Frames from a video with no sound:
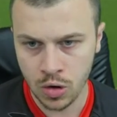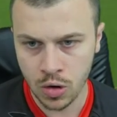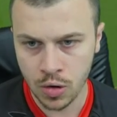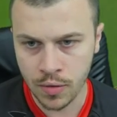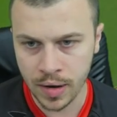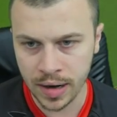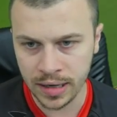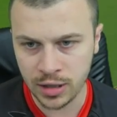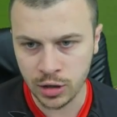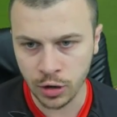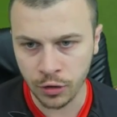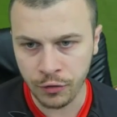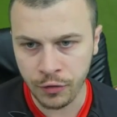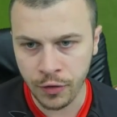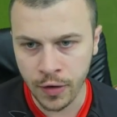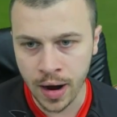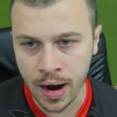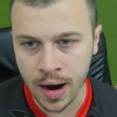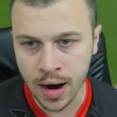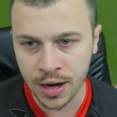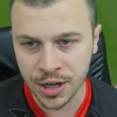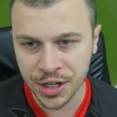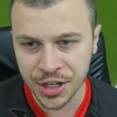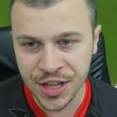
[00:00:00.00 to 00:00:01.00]
Oh, great so
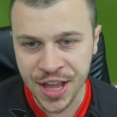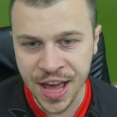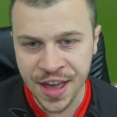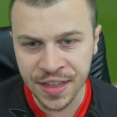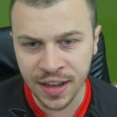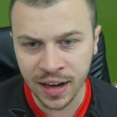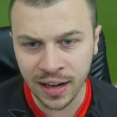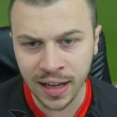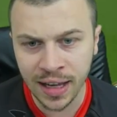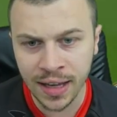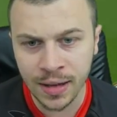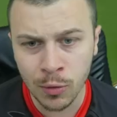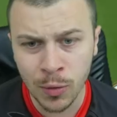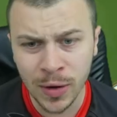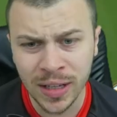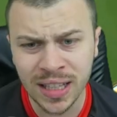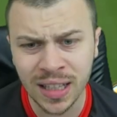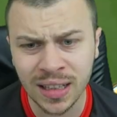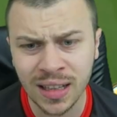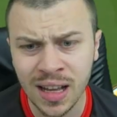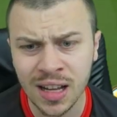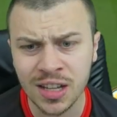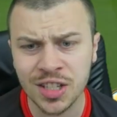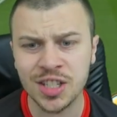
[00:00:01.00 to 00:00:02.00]
far! Schneiderlin
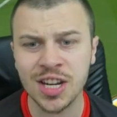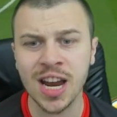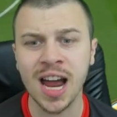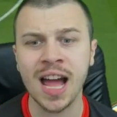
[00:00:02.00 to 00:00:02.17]
with a long